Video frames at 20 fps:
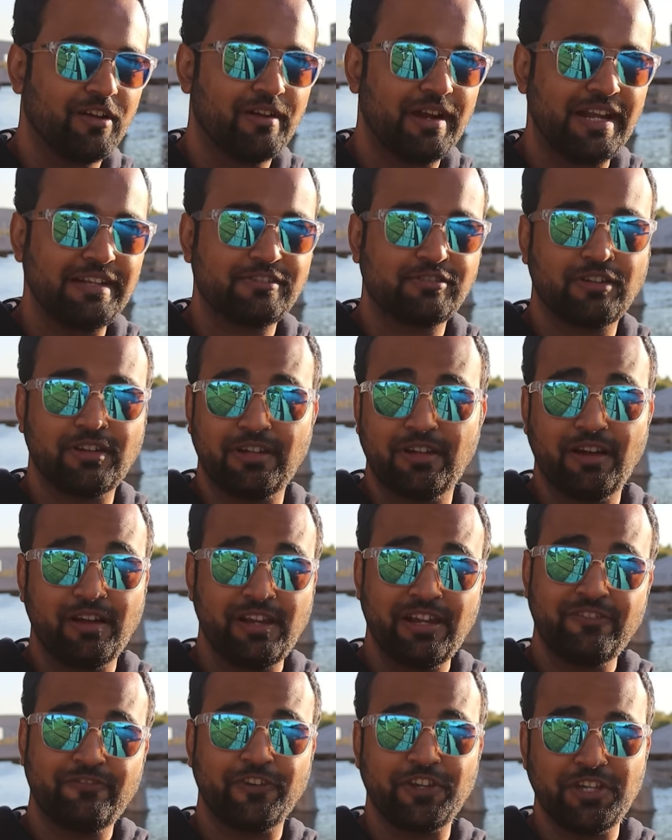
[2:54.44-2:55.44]
Right, so
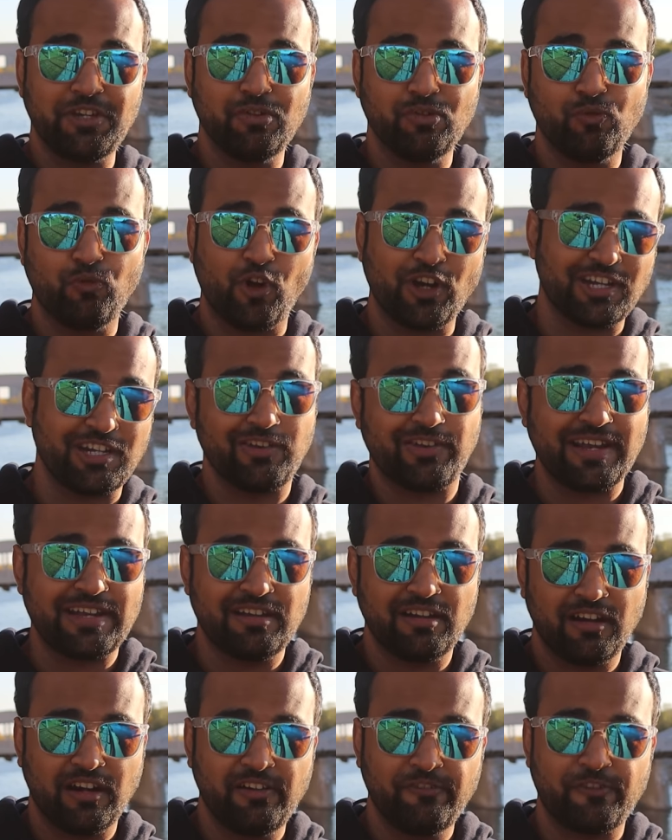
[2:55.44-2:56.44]
learning for you, what you
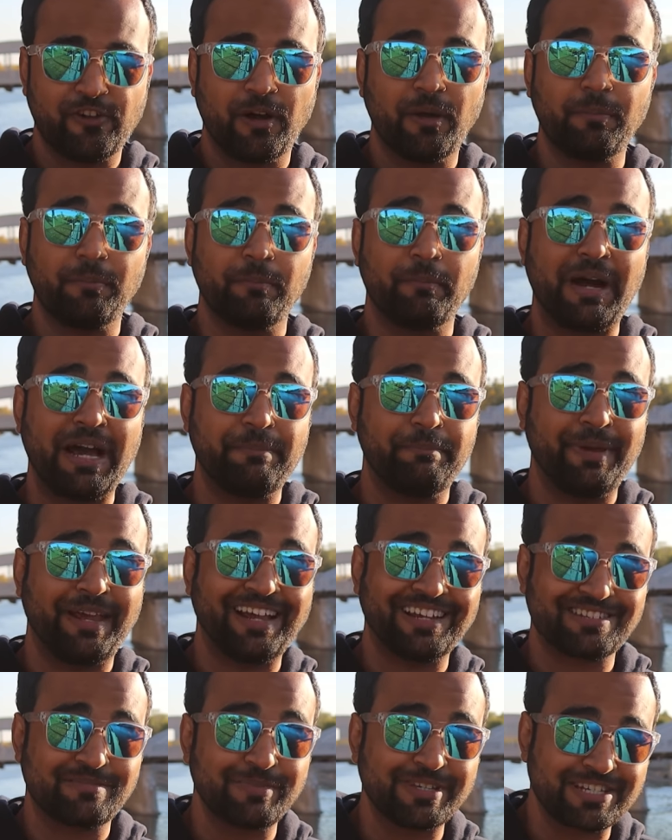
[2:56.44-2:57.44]
can learn from my
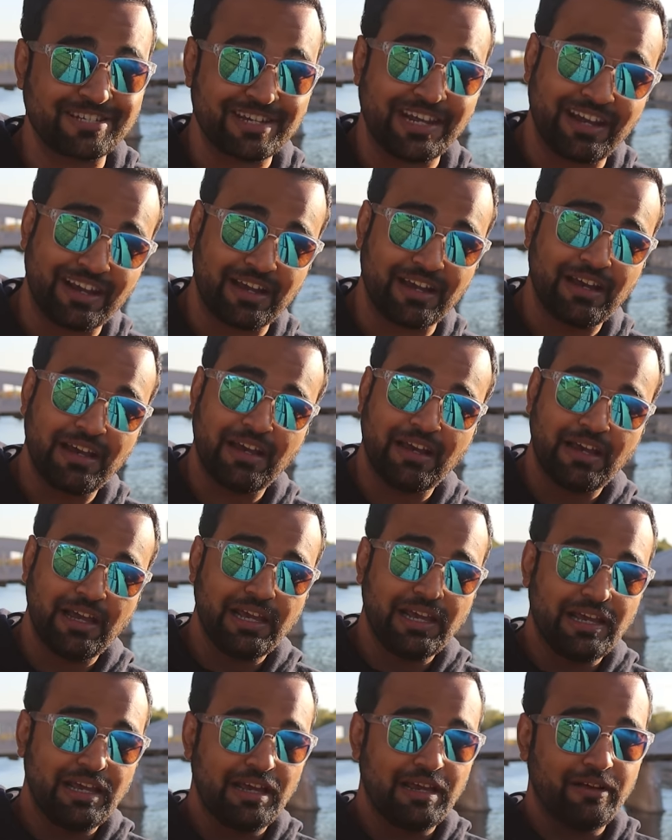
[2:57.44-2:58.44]
biggest mistake.
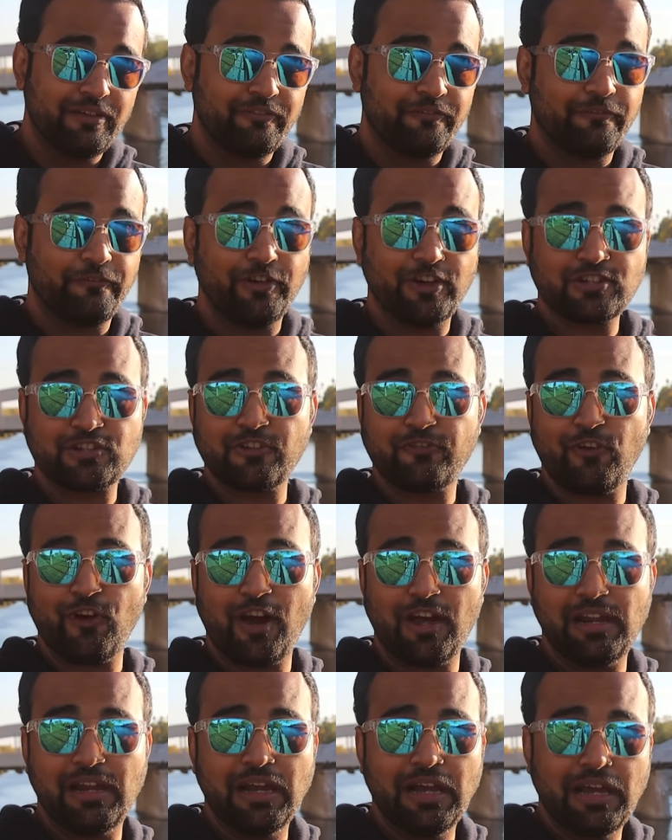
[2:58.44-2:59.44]
First of
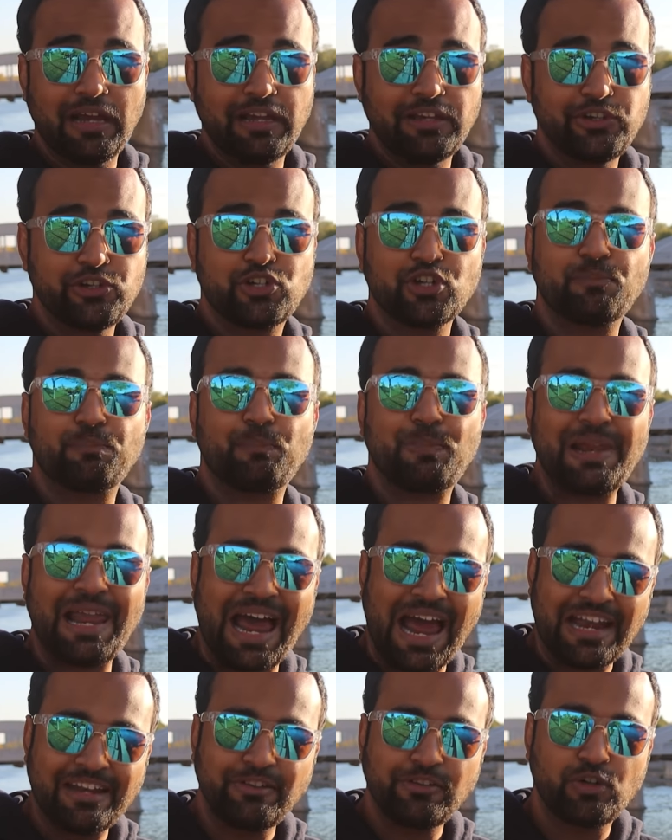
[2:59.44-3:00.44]
all, you should
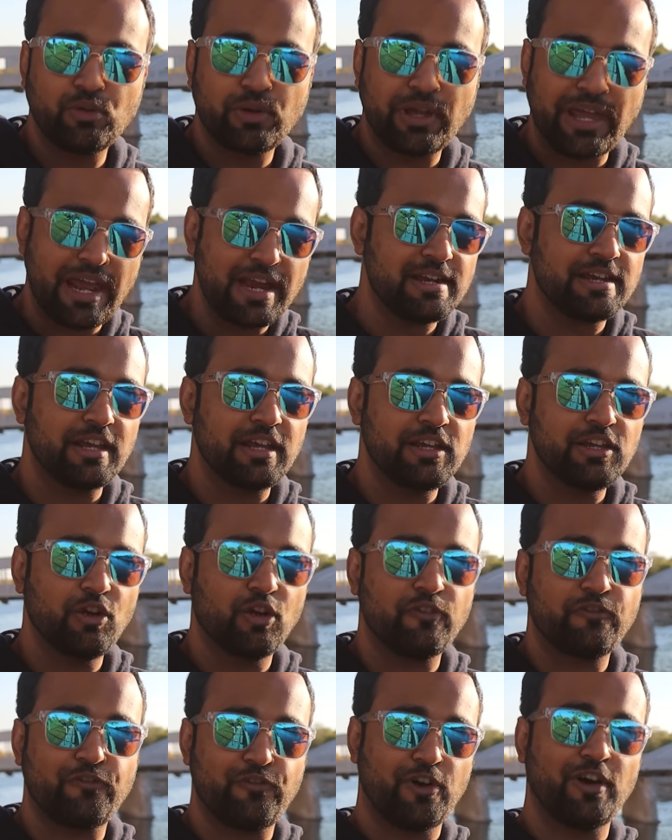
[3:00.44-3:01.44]
plan to get
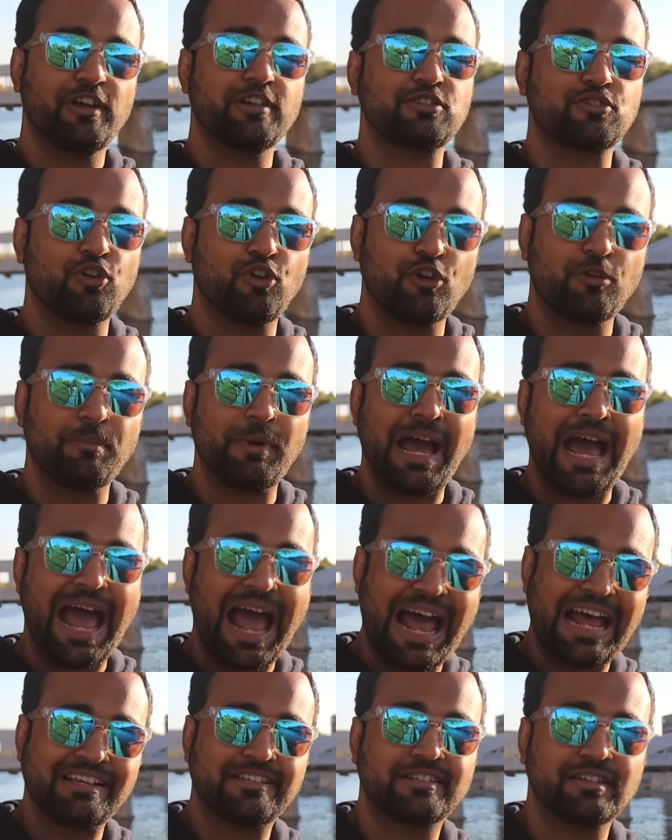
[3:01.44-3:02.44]
your first home
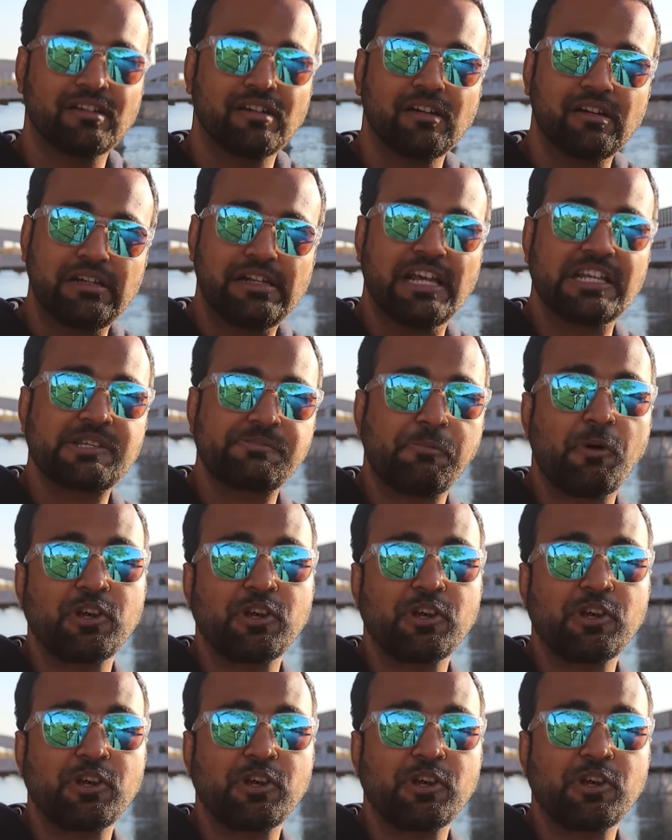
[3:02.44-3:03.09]
as early as